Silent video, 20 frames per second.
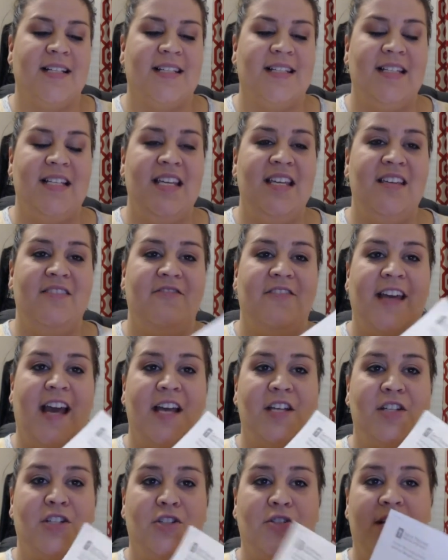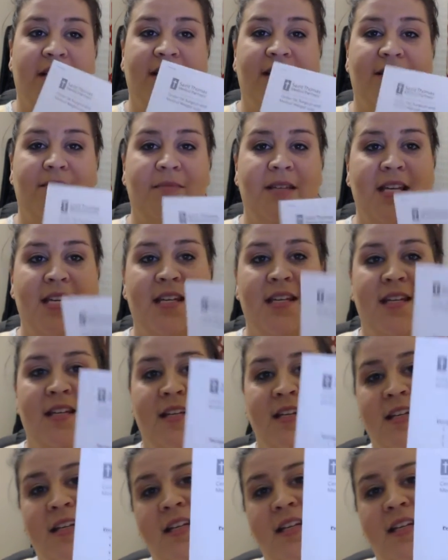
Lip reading: sleeve gastrectomy.